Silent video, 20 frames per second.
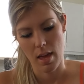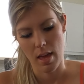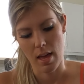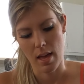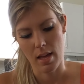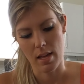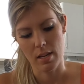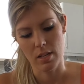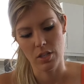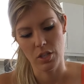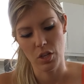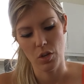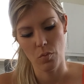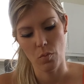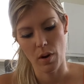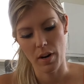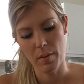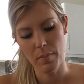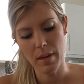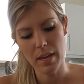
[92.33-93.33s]
And you
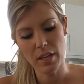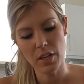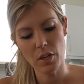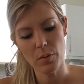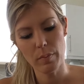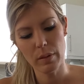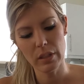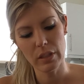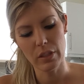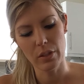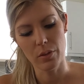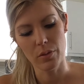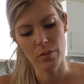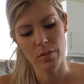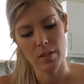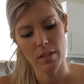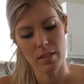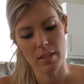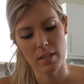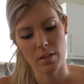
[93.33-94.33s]
want to make your
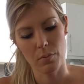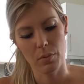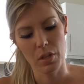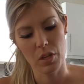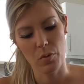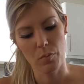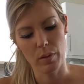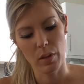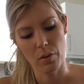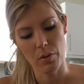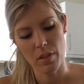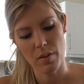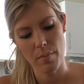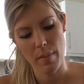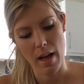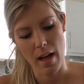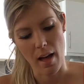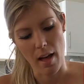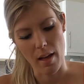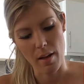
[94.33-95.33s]
balloons, when you blow
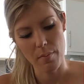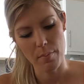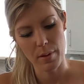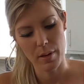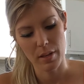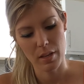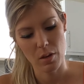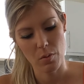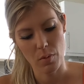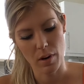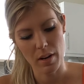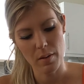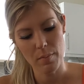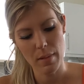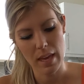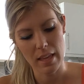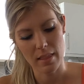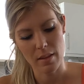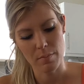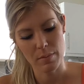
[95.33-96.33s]
them up, you want to
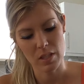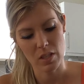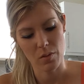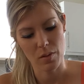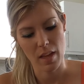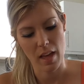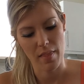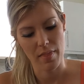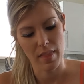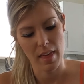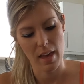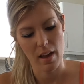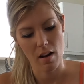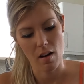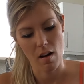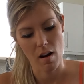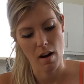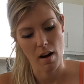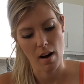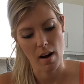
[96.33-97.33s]
make them so that they
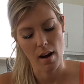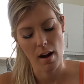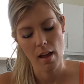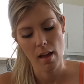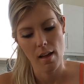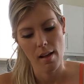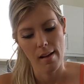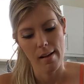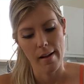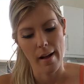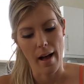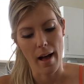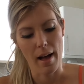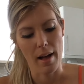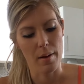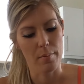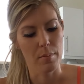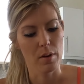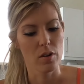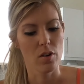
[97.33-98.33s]
are
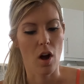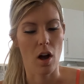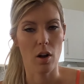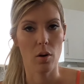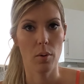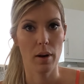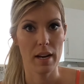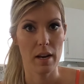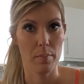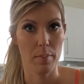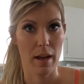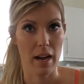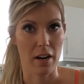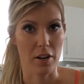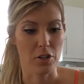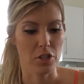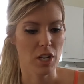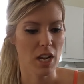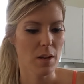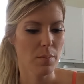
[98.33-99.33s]
not quite a
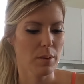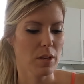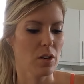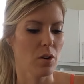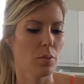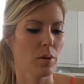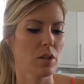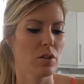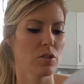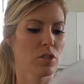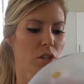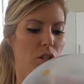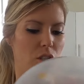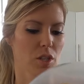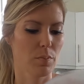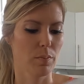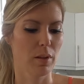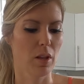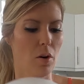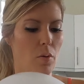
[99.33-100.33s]
pear shape. You know, when you start
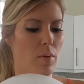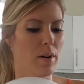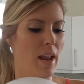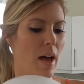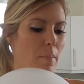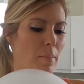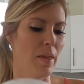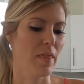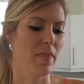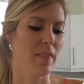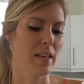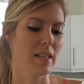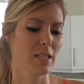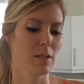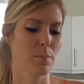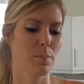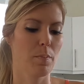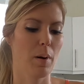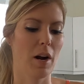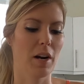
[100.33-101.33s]
to blow one up and
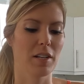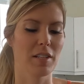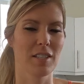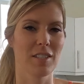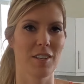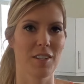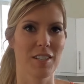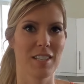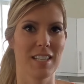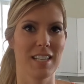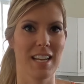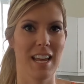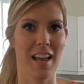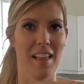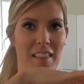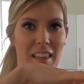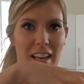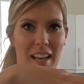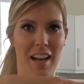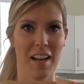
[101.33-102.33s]
this part starts to
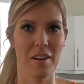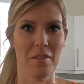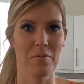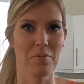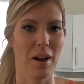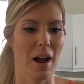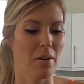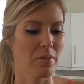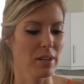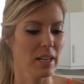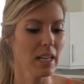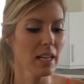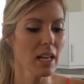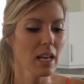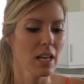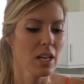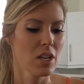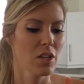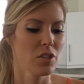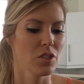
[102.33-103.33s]
get like kind of
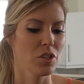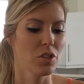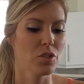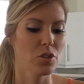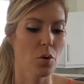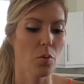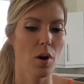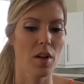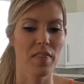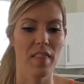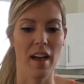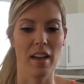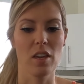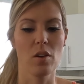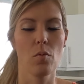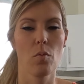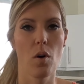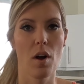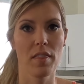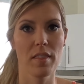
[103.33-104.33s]
rounded. So you don't want that.
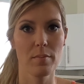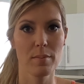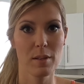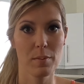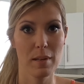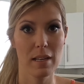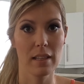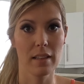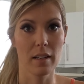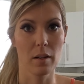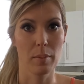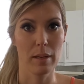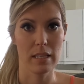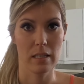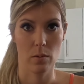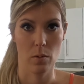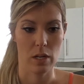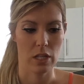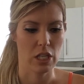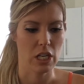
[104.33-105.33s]
You want them to be a little
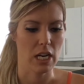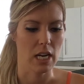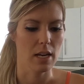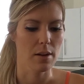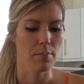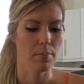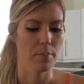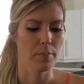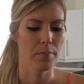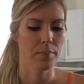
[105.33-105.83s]
bit squishy.